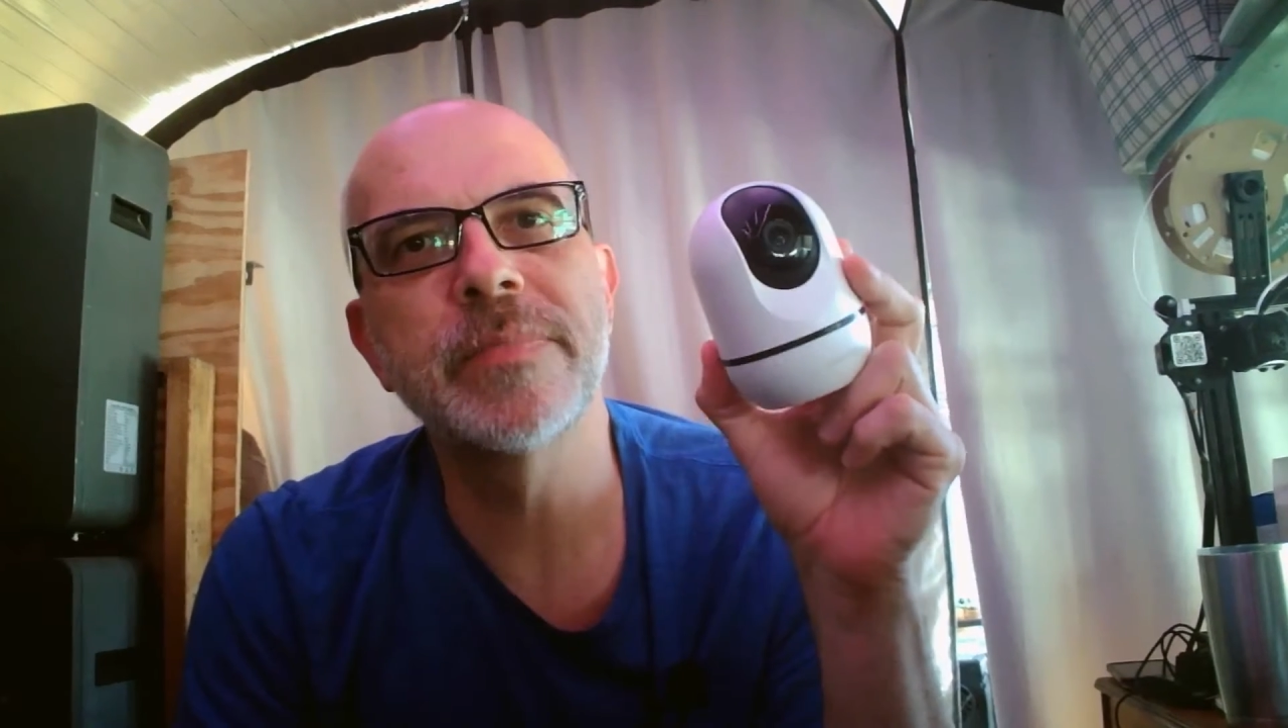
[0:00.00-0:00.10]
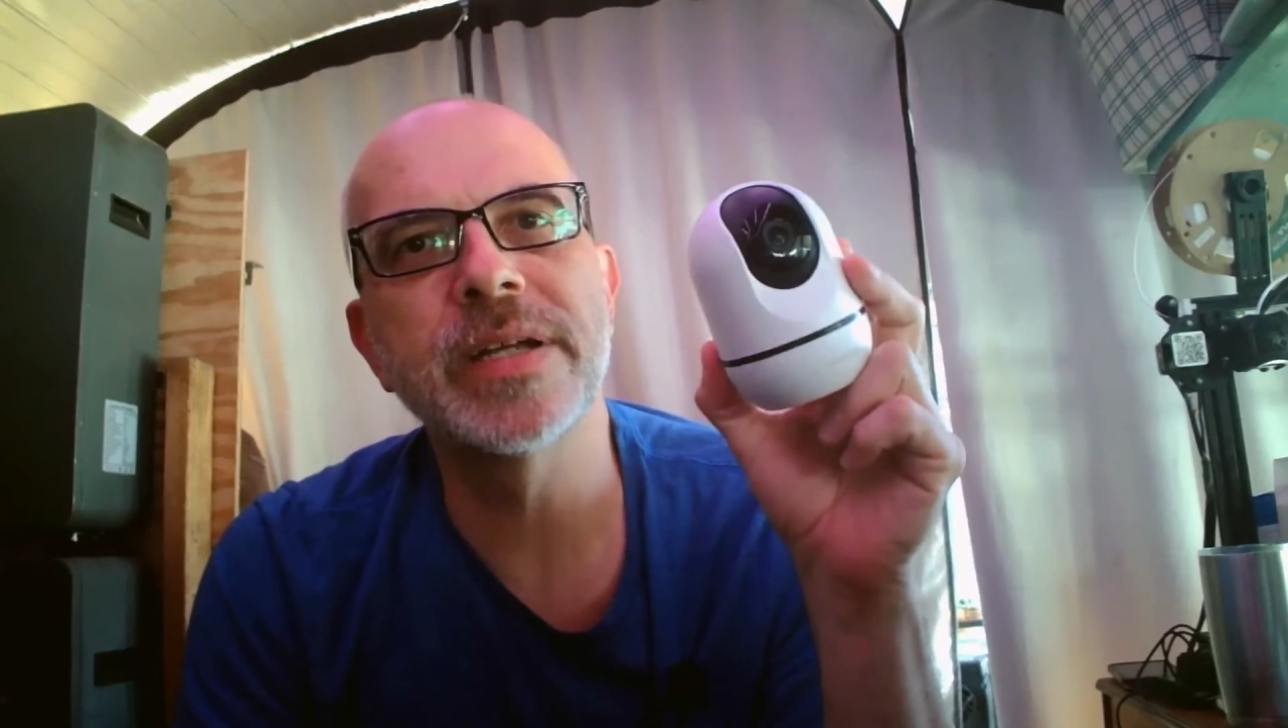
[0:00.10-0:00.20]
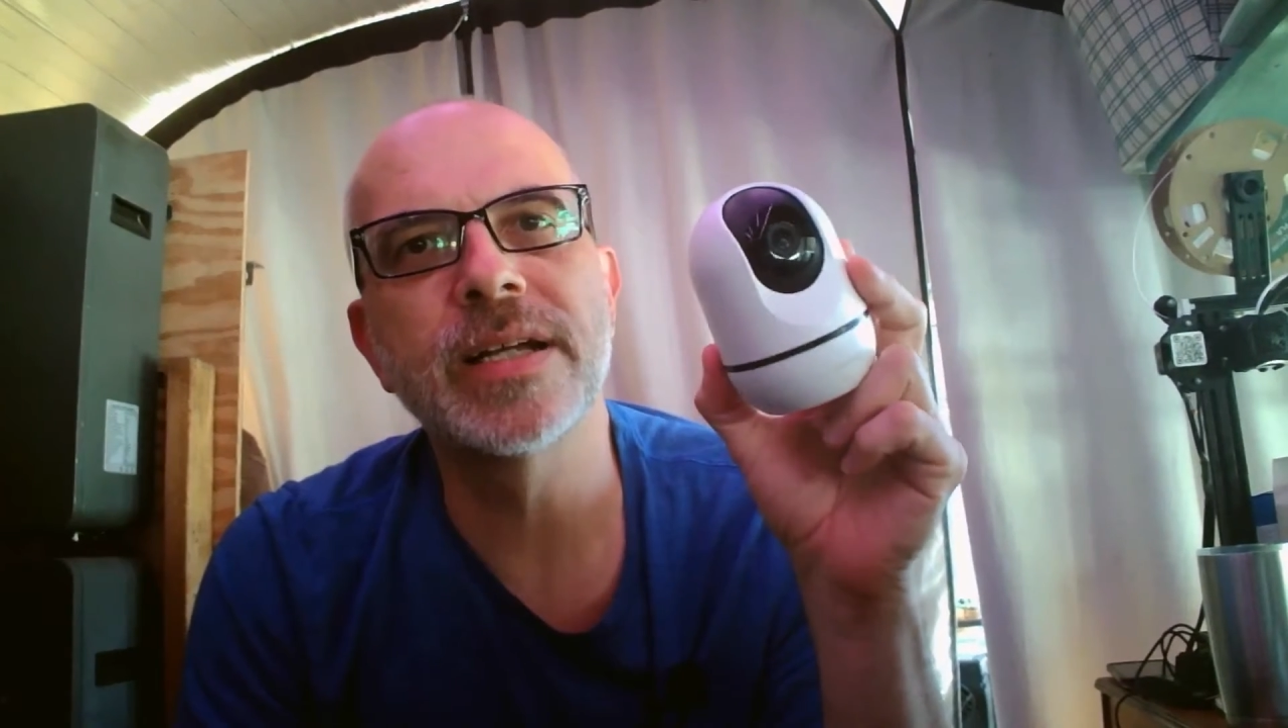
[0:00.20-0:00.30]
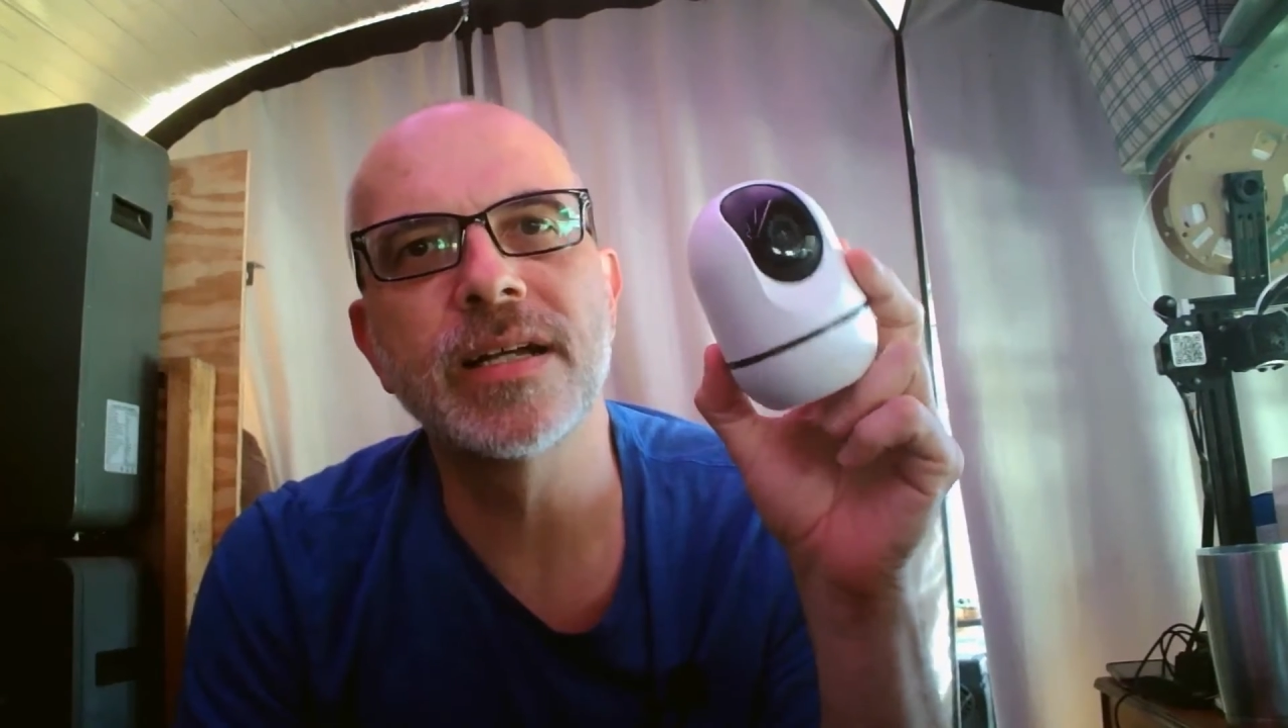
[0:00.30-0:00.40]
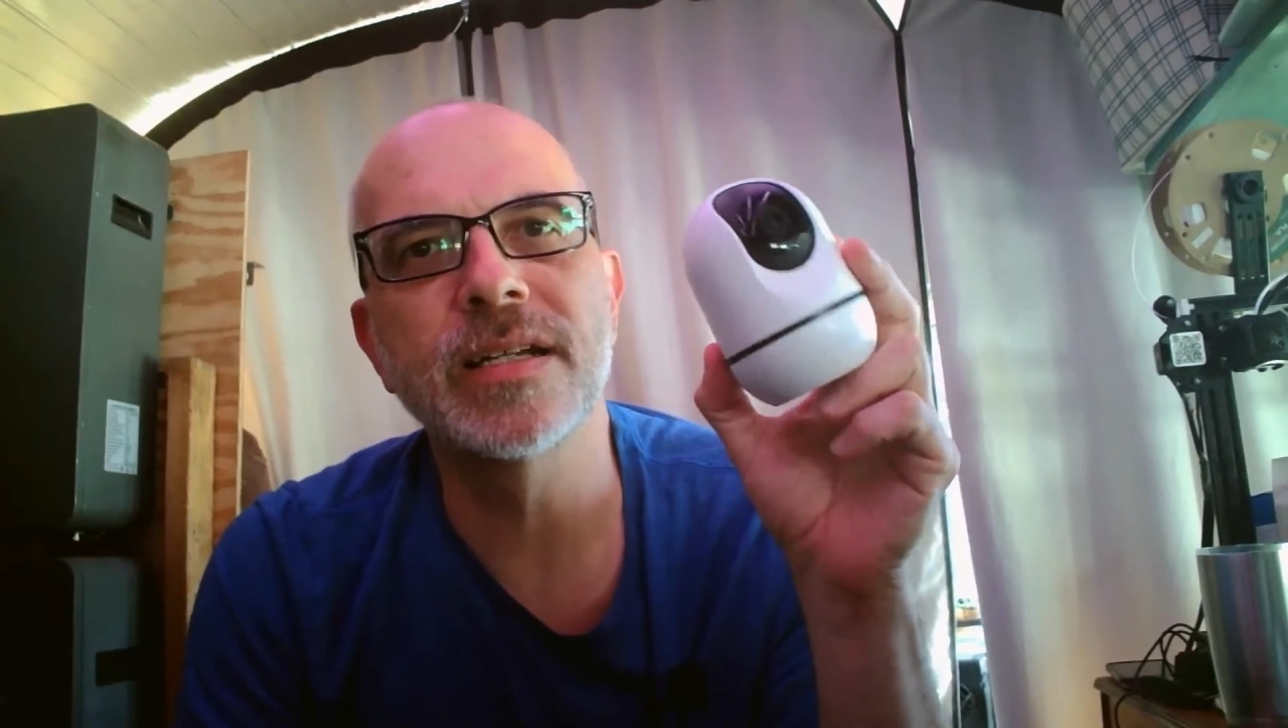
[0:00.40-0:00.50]

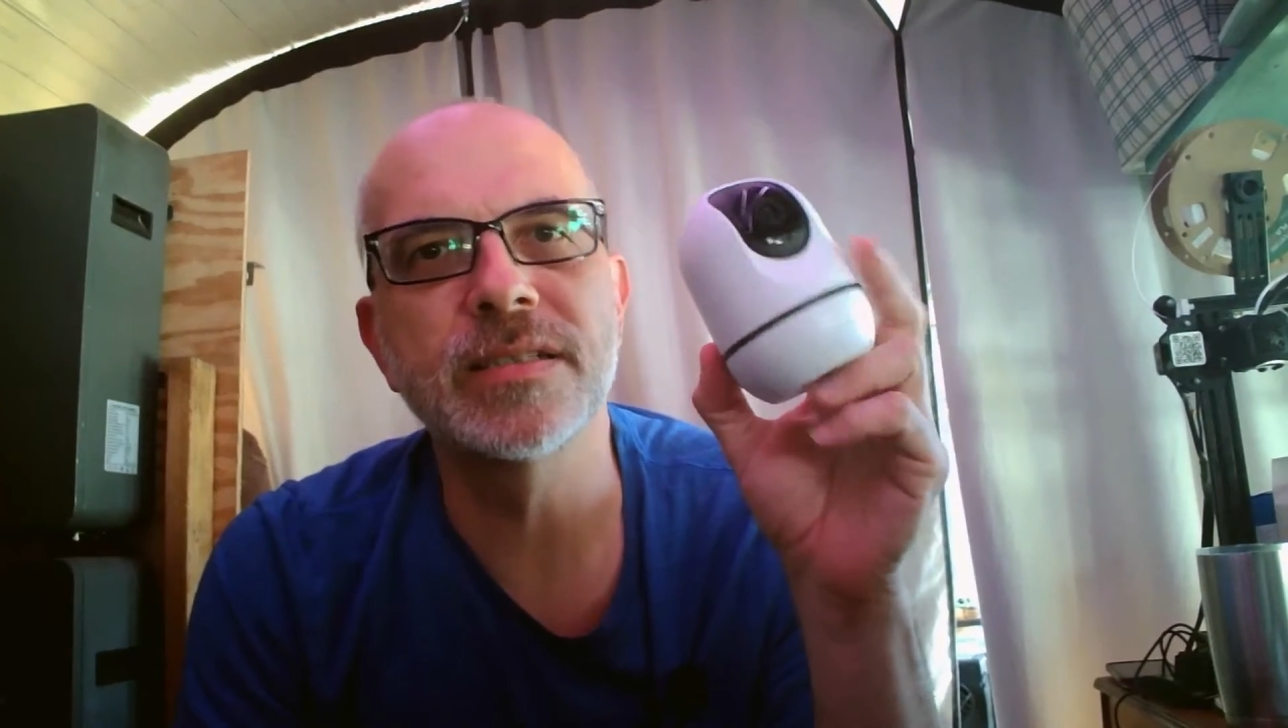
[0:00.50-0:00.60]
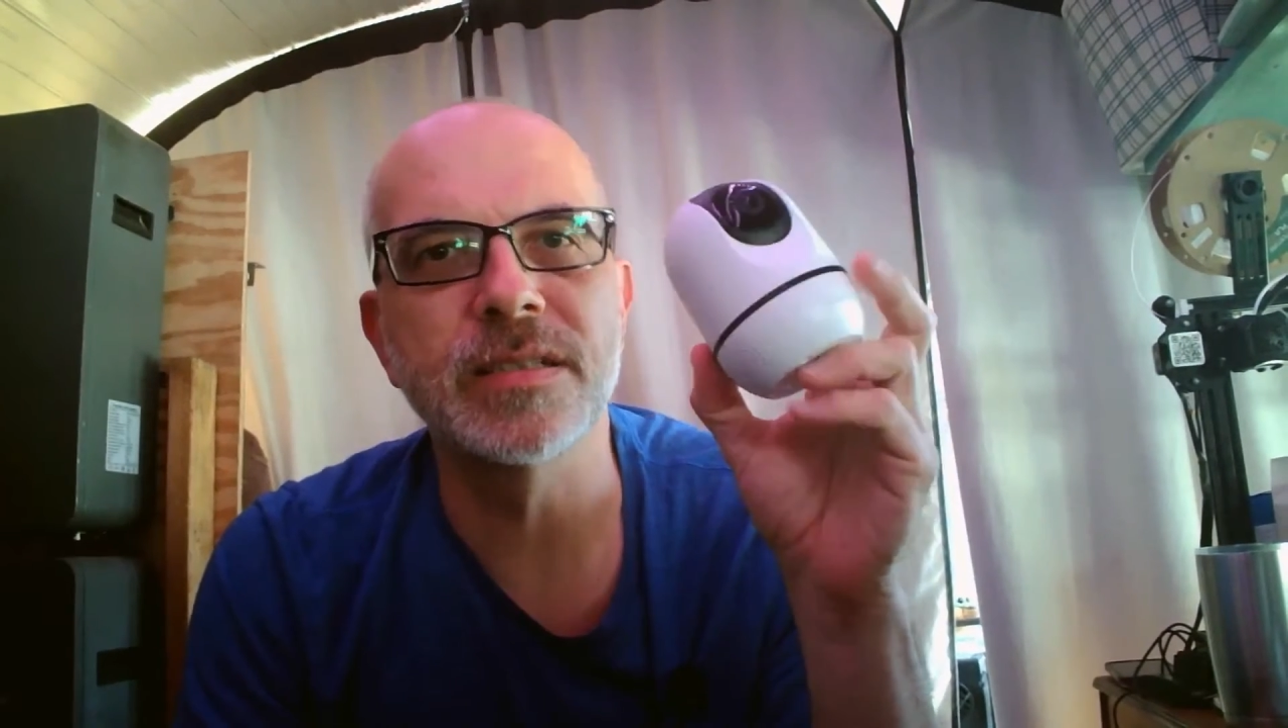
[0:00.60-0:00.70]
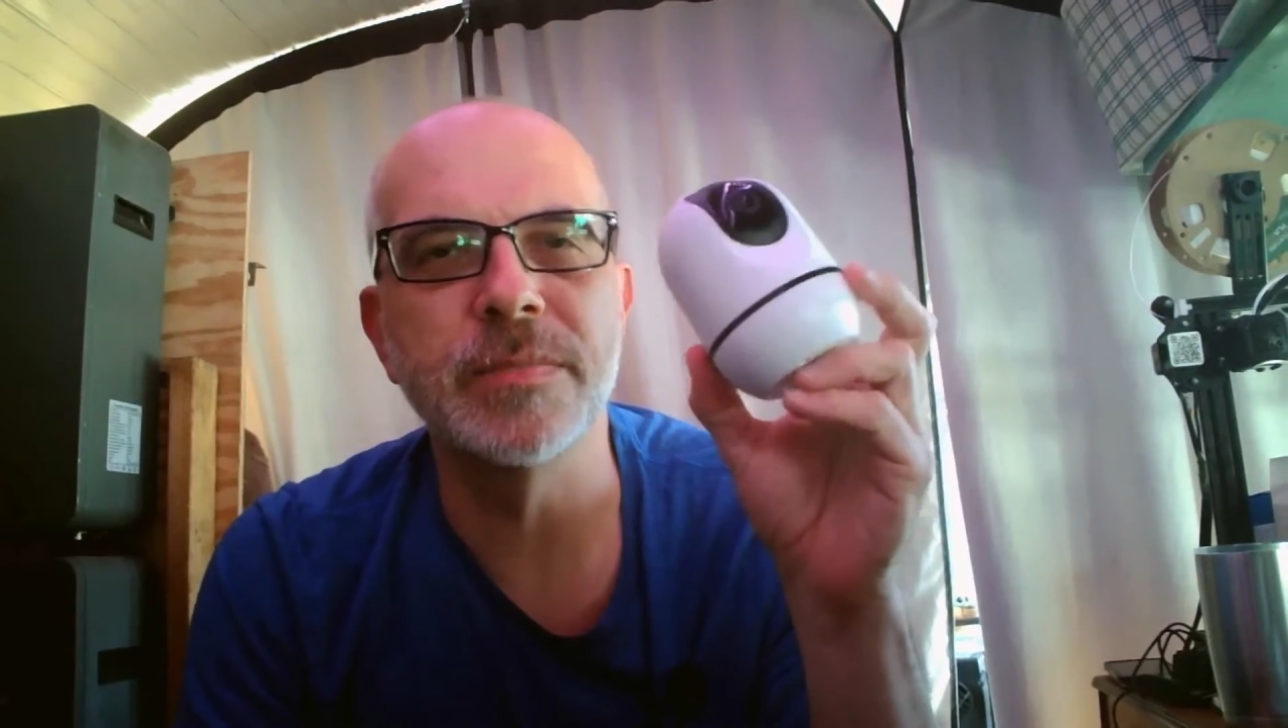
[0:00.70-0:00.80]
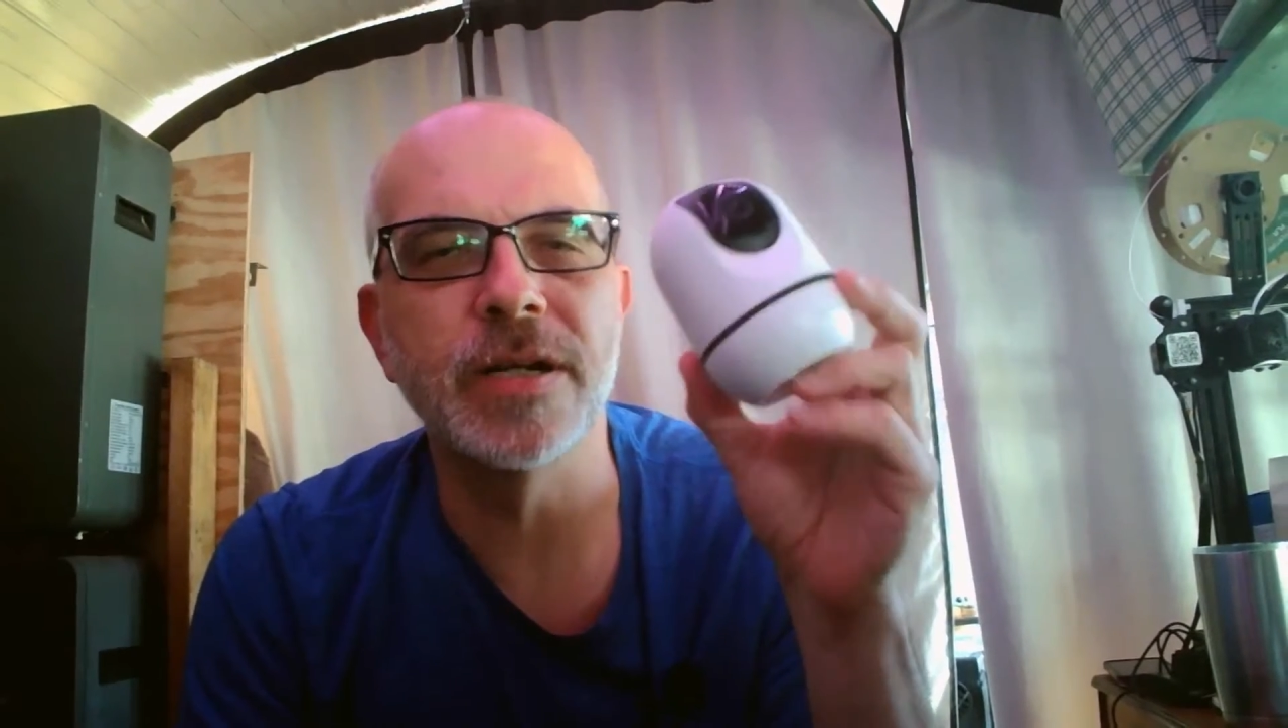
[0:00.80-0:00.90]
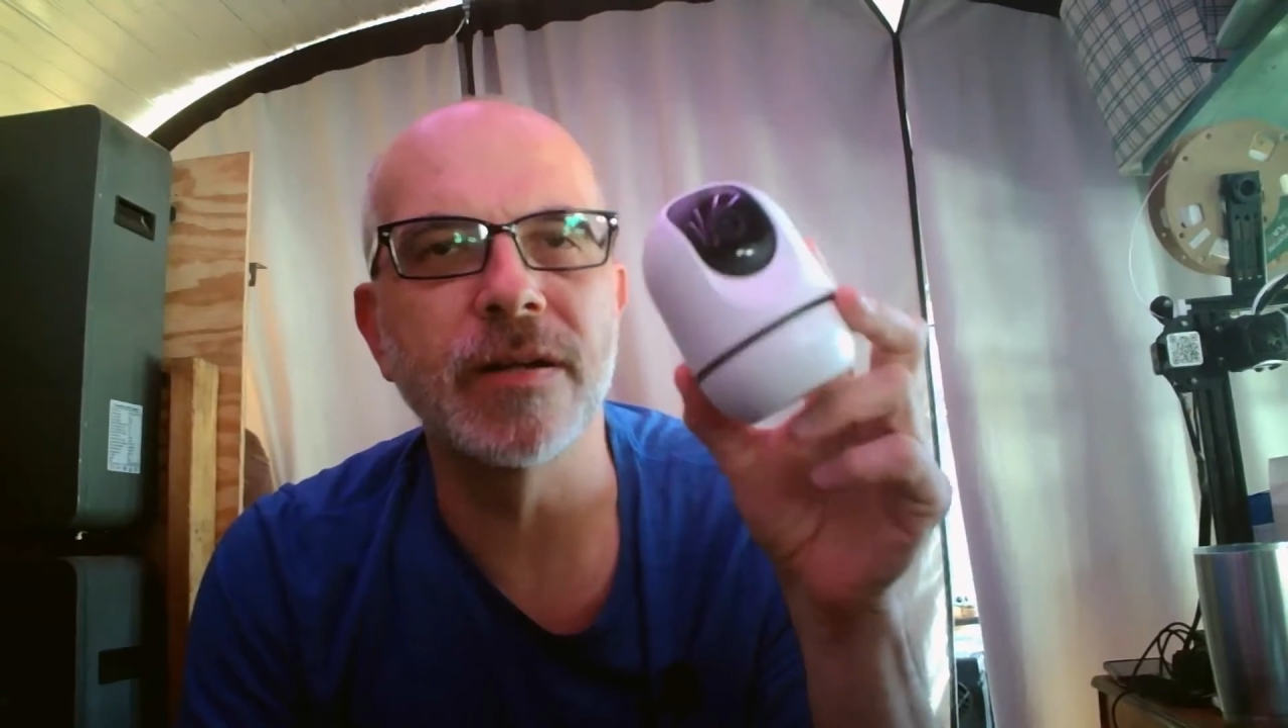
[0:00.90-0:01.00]

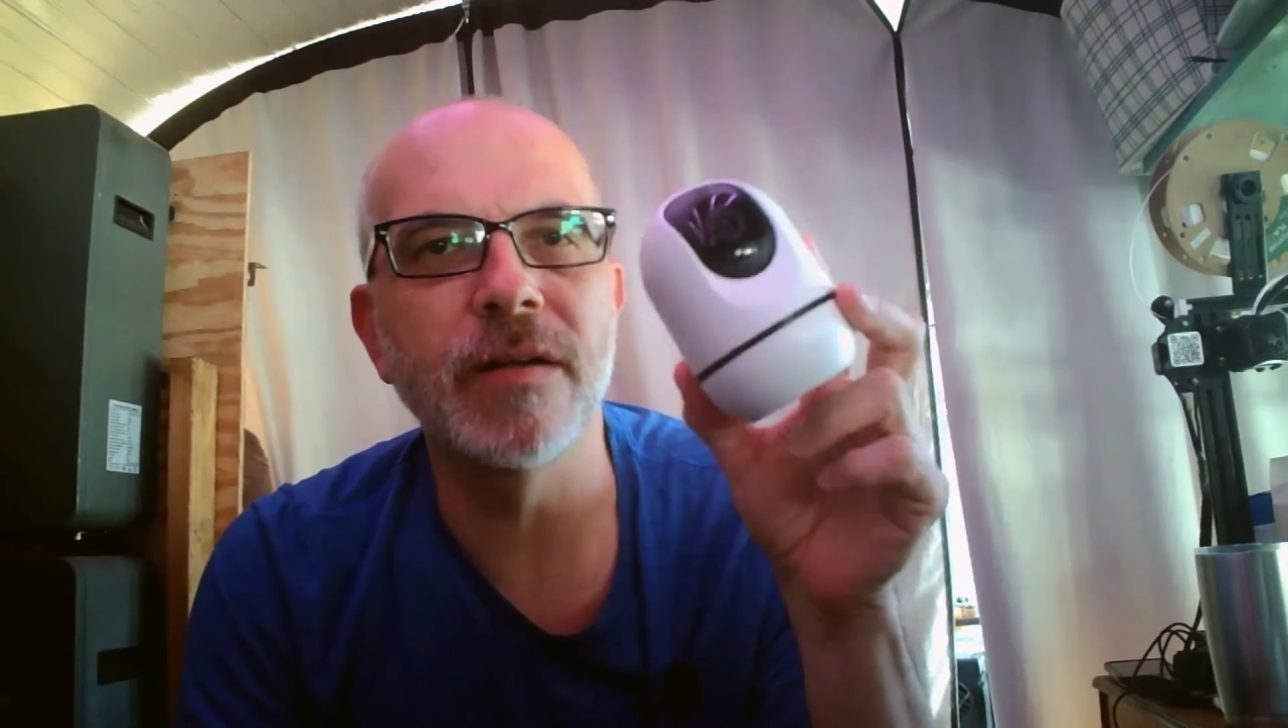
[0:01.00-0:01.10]
because among